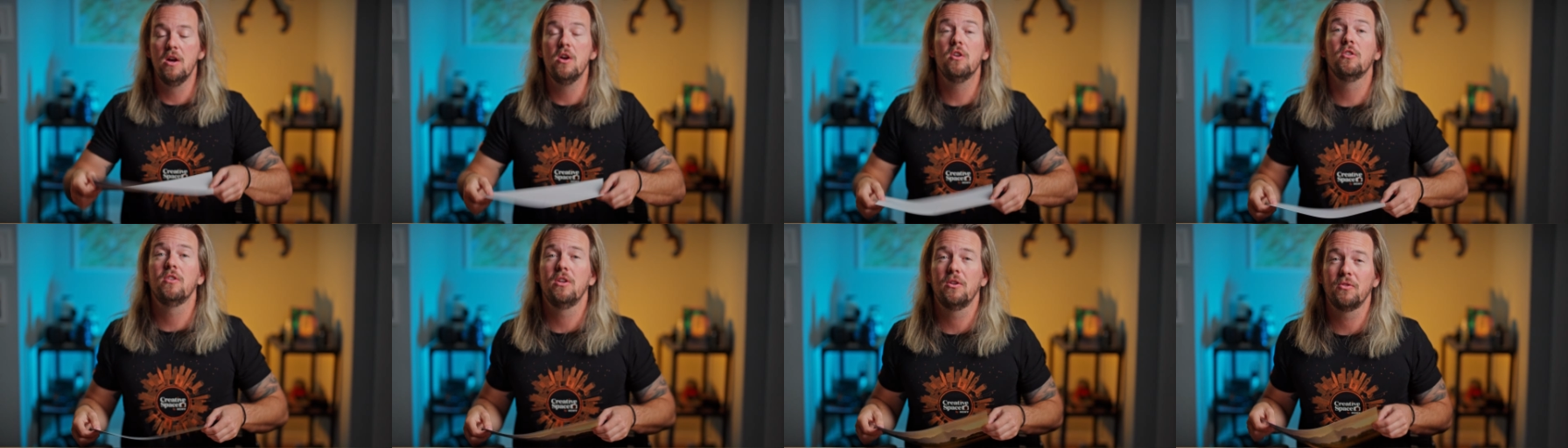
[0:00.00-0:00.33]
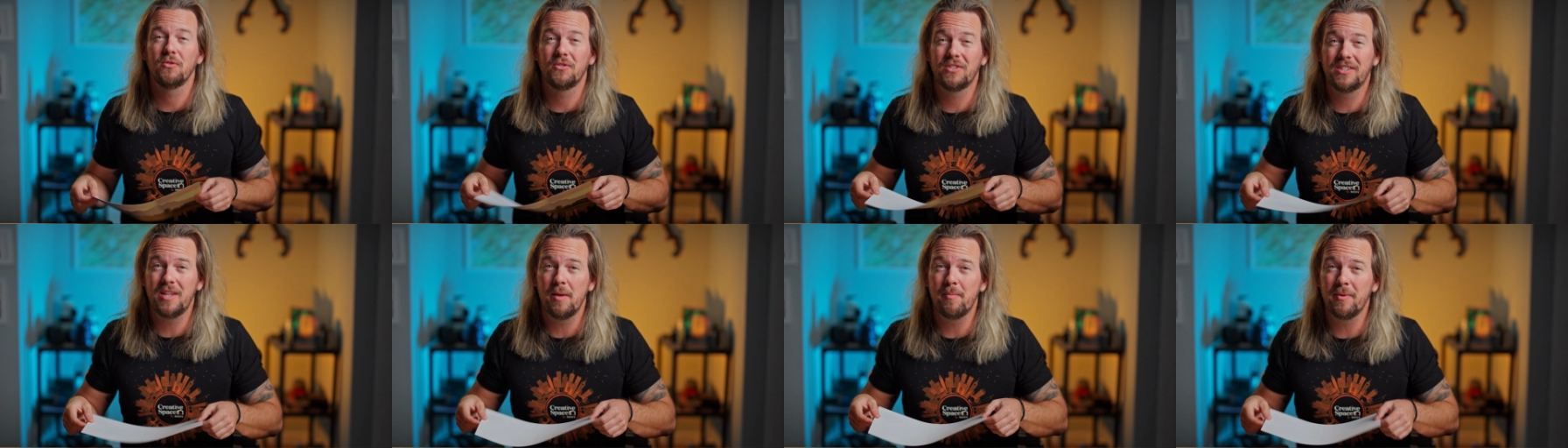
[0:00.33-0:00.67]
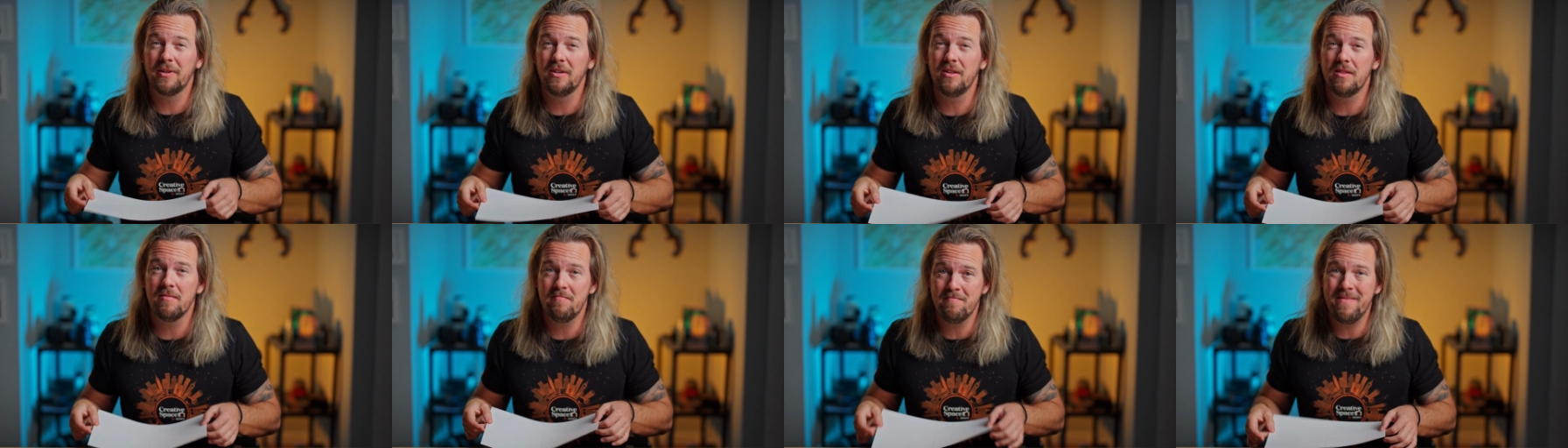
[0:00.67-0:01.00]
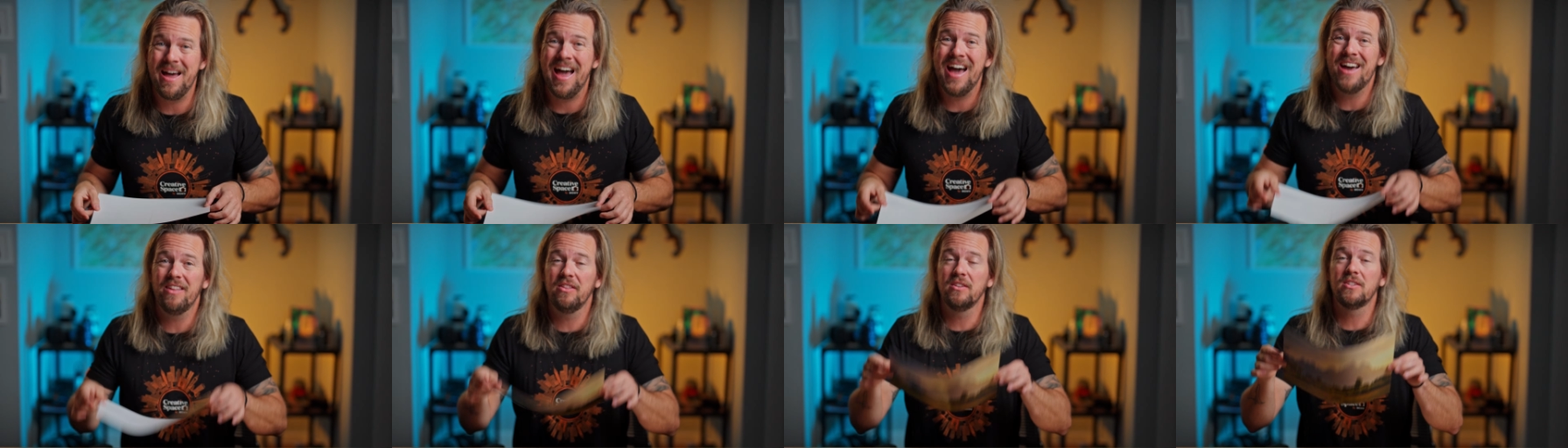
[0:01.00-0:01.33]
Now, stepping to the
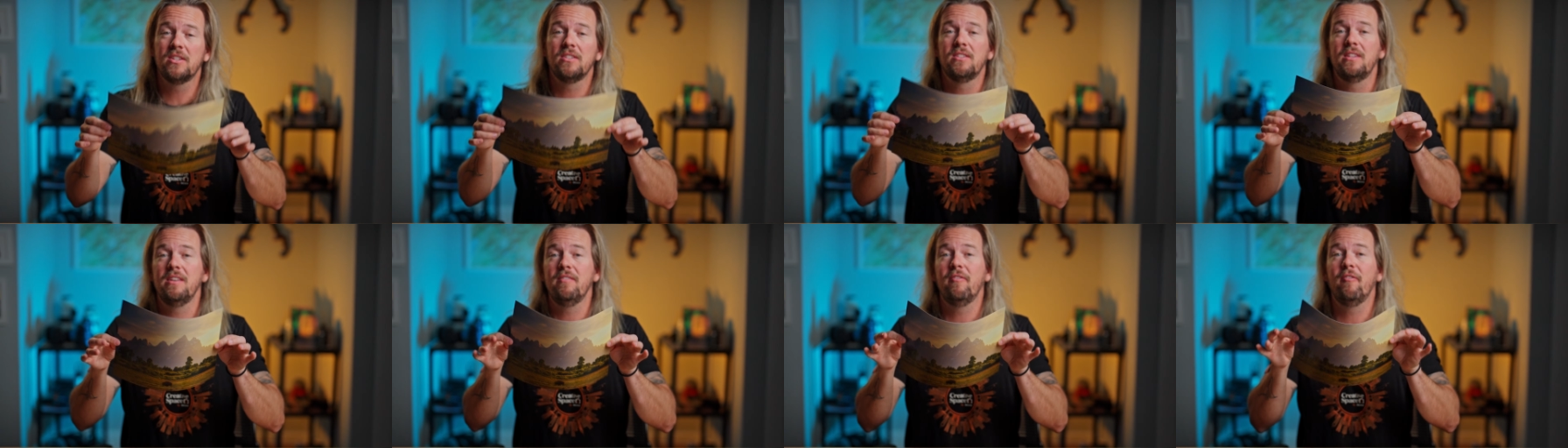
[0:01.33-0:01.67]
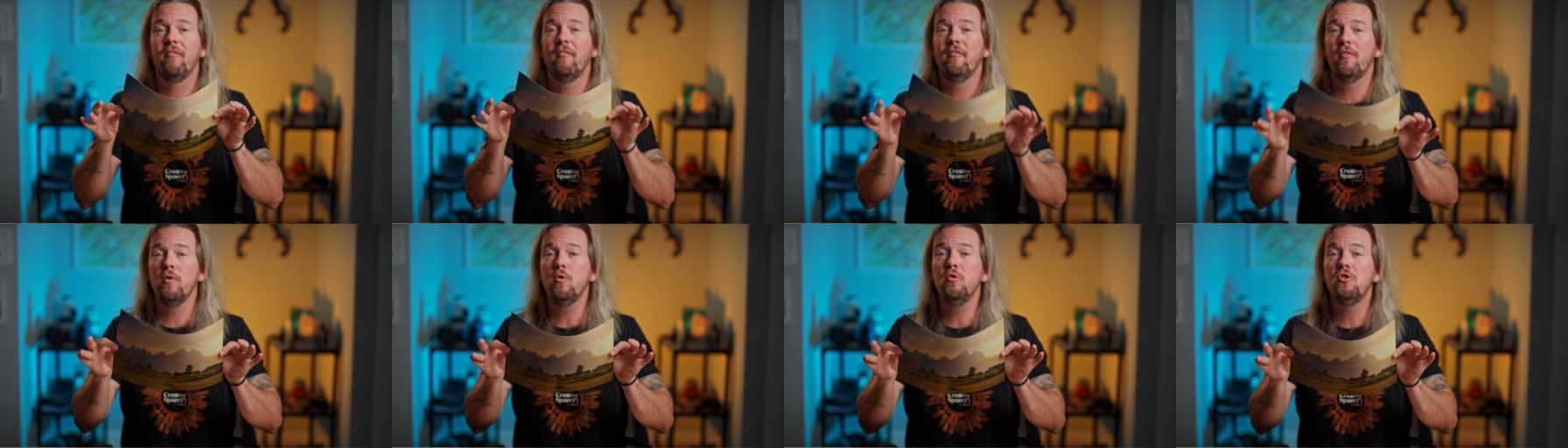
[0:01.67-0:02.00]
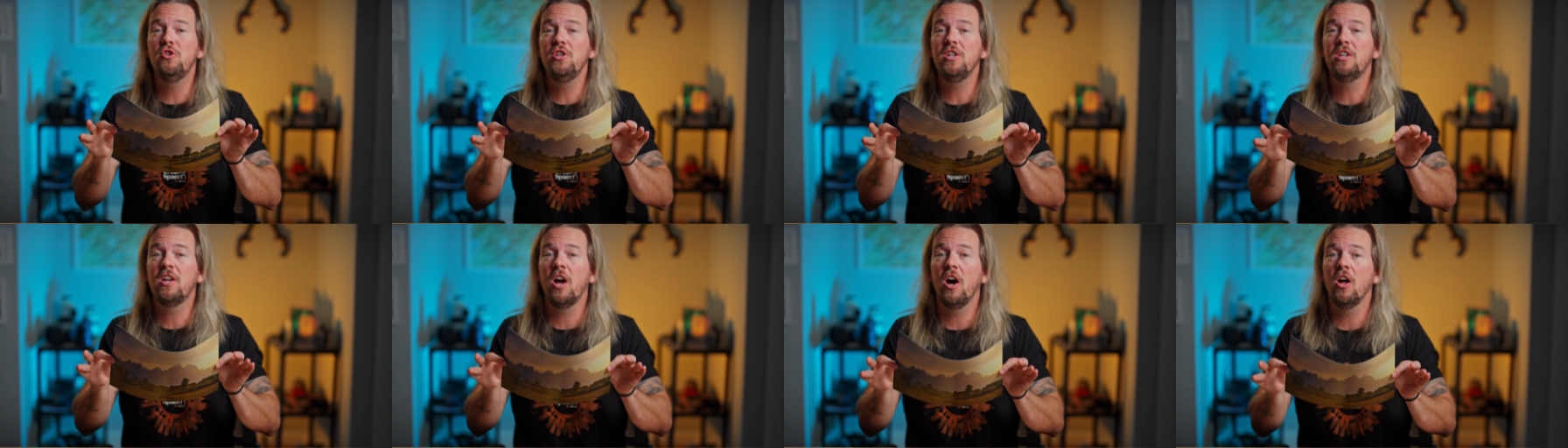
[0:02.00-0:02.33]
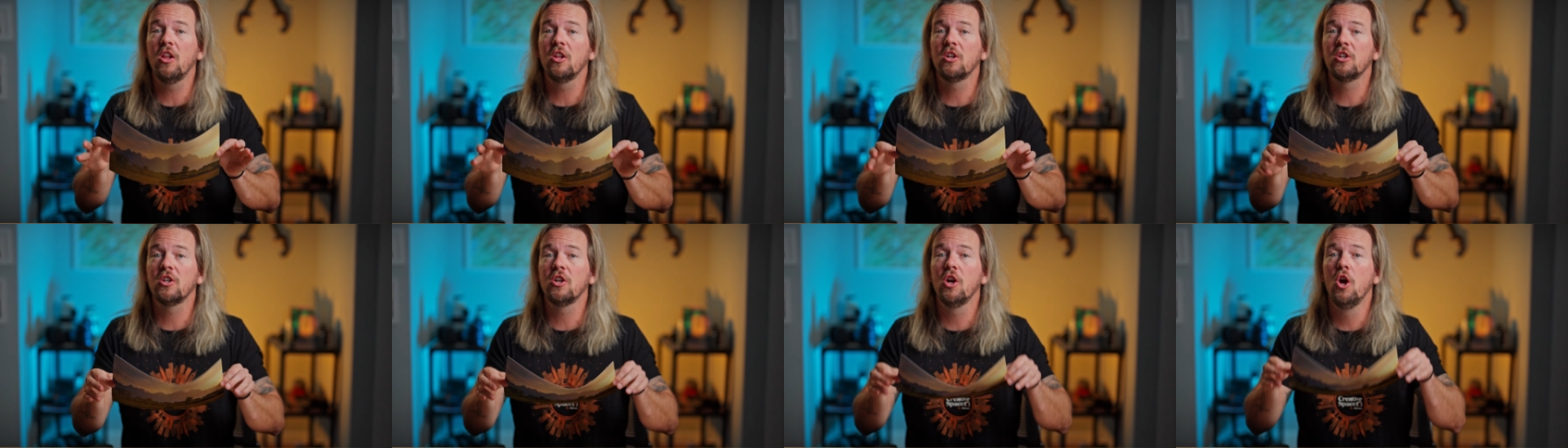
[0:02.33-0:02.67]
matte, this is the
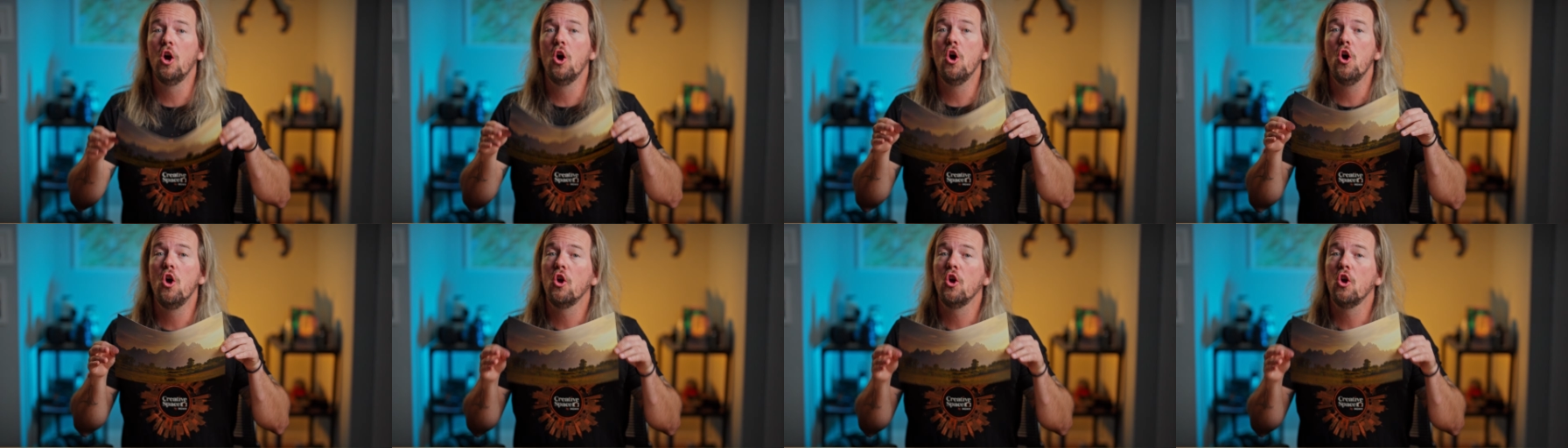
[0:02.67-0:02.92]
Fujicolor